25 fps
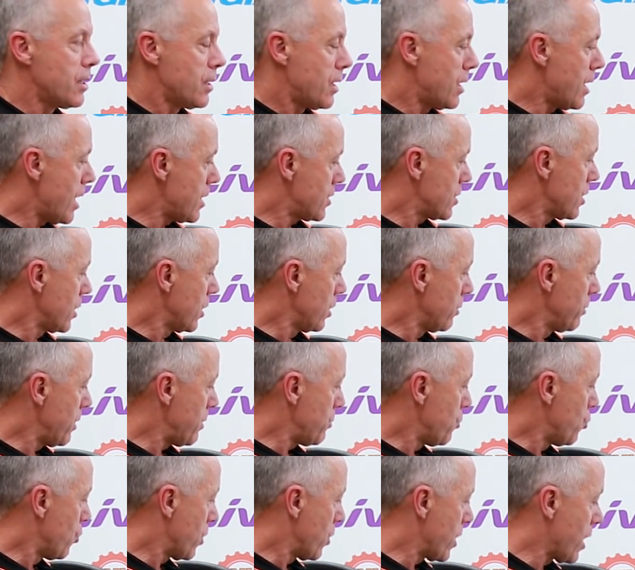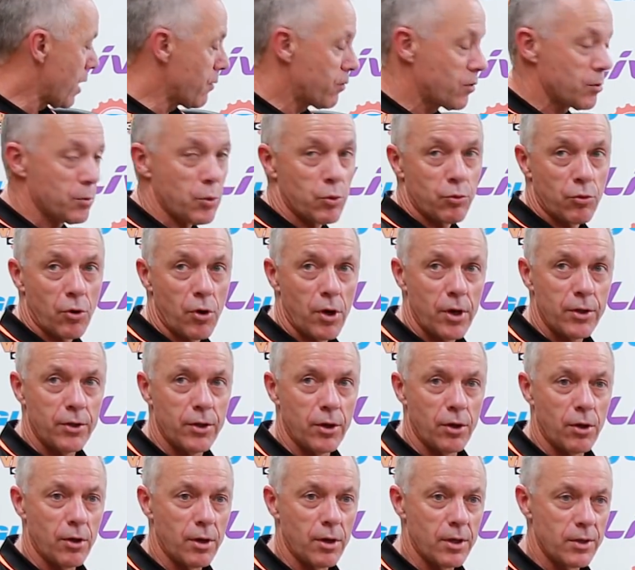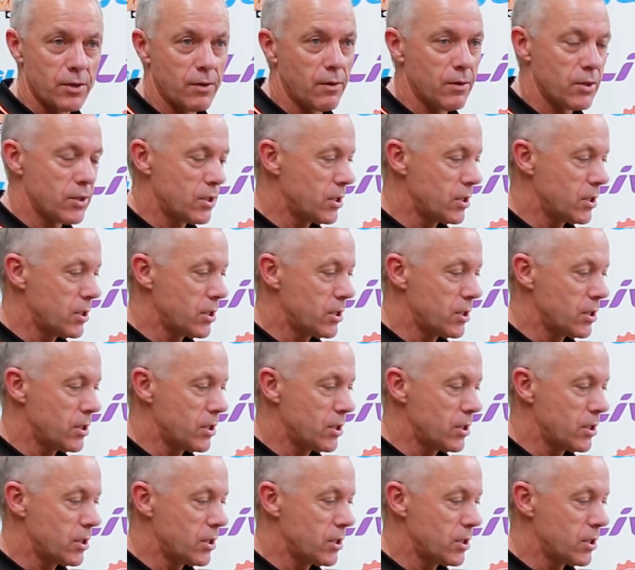and has a little bit more comfortable ride than on a